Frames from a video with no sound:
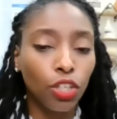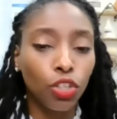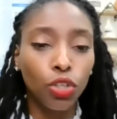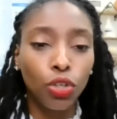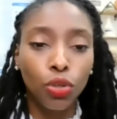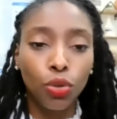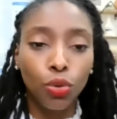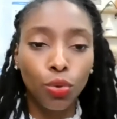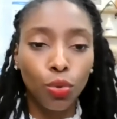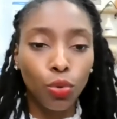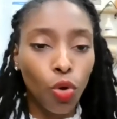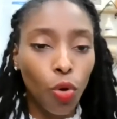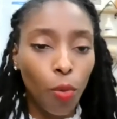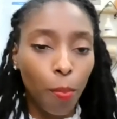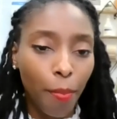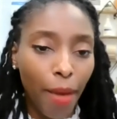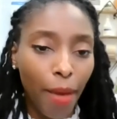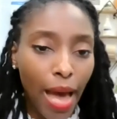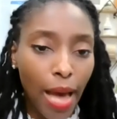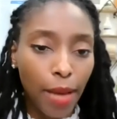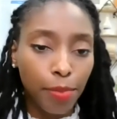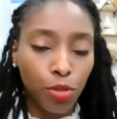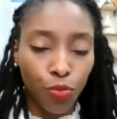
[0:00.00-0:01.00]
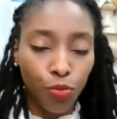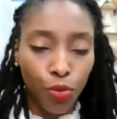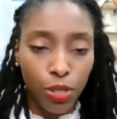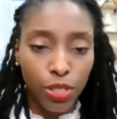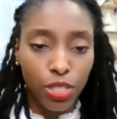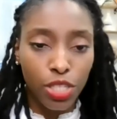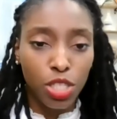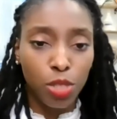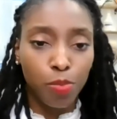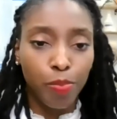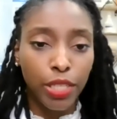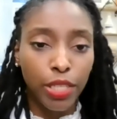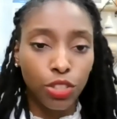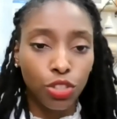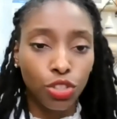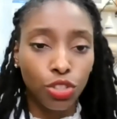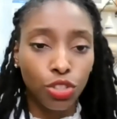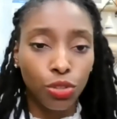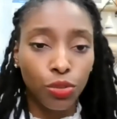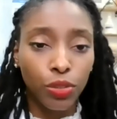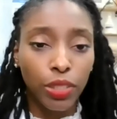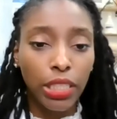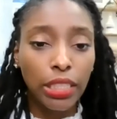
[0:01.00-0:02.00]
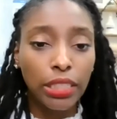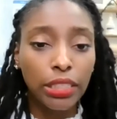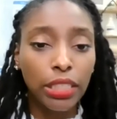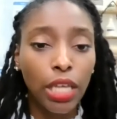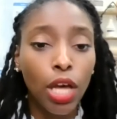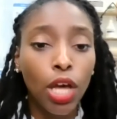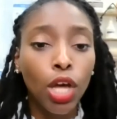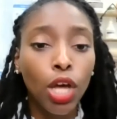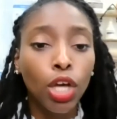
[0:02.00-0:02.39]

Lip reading: Google Maps for dispensaries.